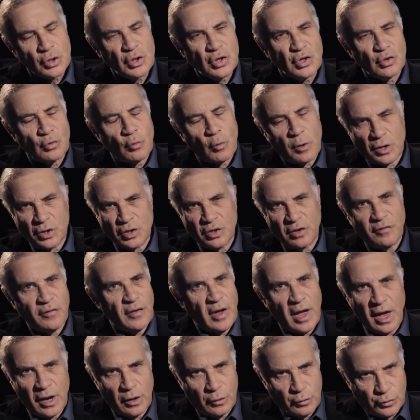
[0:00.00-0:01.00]
a source of
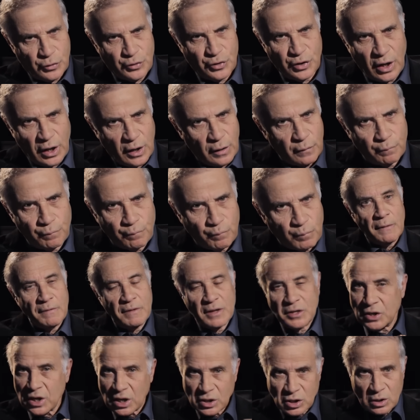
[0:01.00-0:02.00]
energy
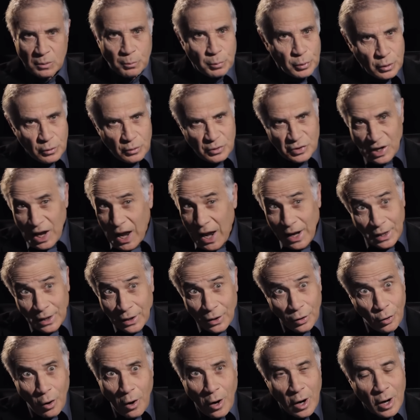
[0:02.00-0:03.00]
that doesn't produce any
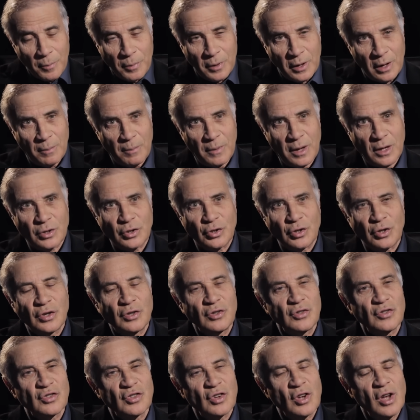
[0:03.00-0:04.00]
carbon
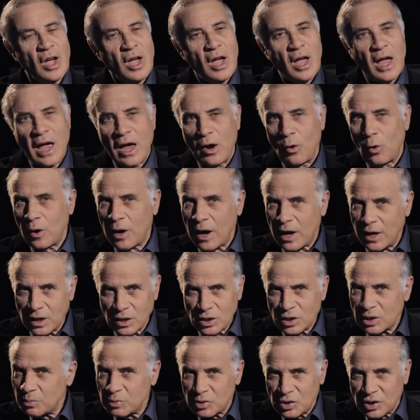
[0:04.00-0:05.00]
emissions or any
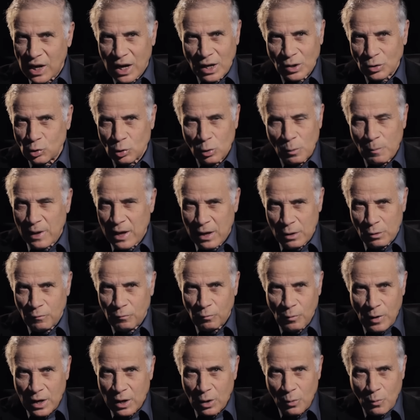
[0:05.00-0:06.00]
substantial amount of
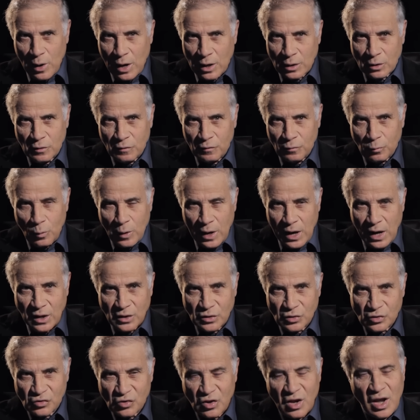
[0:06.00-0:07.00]
radioactive
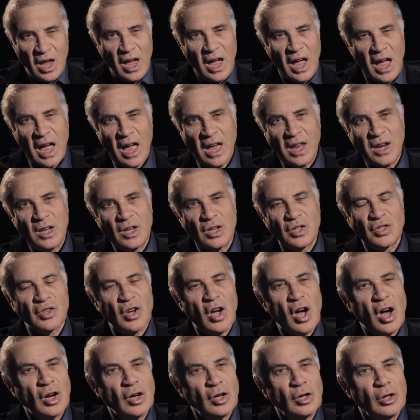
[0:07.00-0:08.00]
waste and is
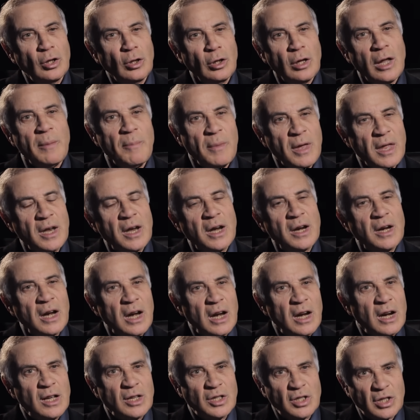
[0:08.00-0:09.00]
unlimited
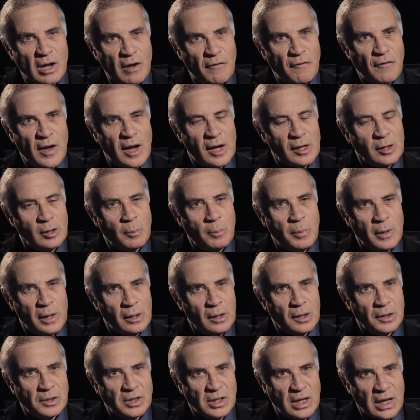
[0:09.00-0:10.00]
in its
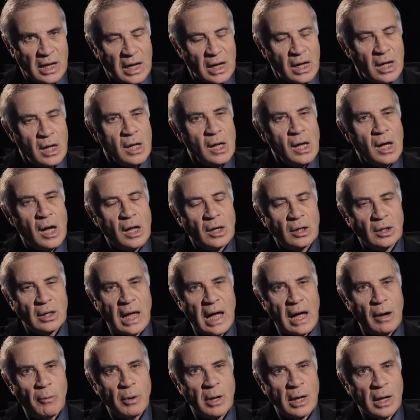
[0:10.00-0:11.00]
availability,
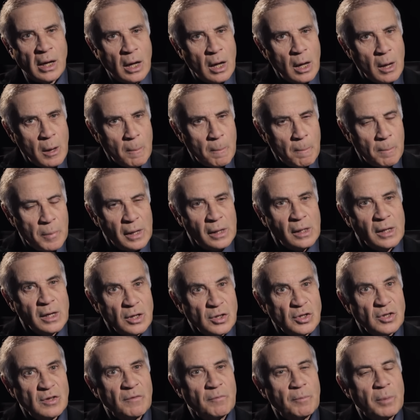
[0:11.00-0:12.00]
allowing
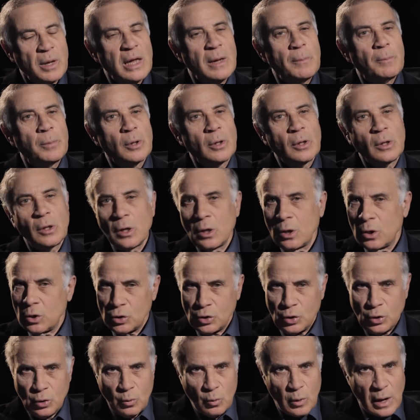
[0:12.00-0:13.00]
billions of people
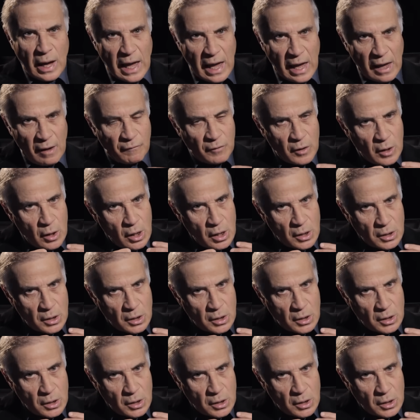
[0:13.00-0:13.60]
to have